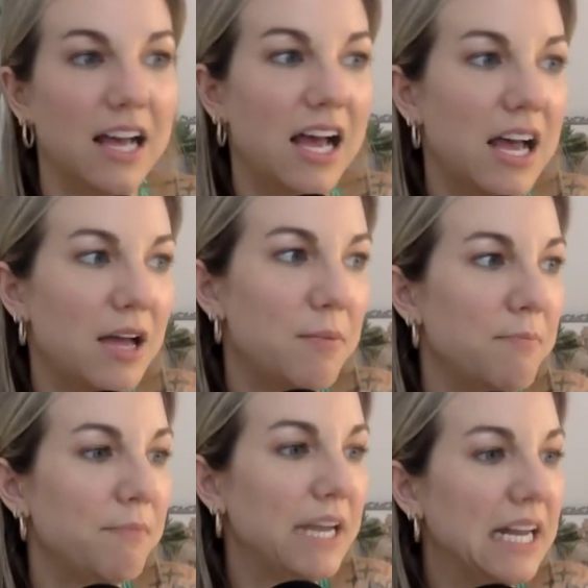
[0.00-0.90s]

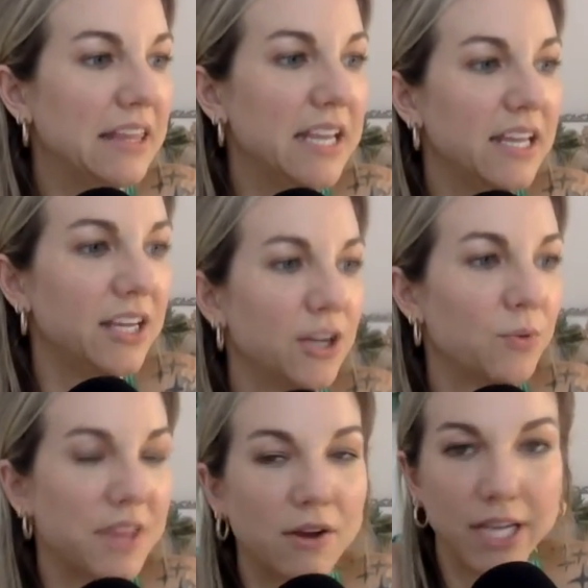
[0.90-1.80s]
And I think,
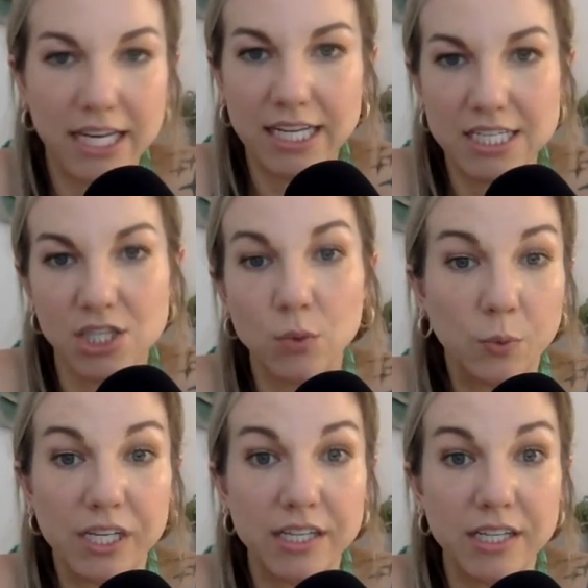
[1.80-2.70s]
without getting into the
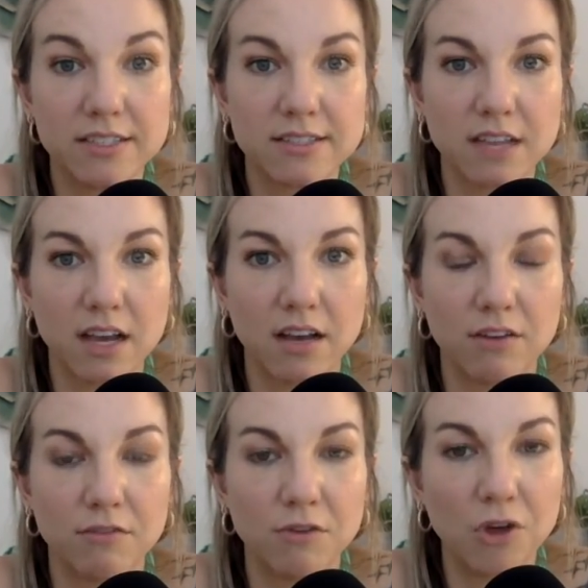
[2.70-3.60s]
weeds of,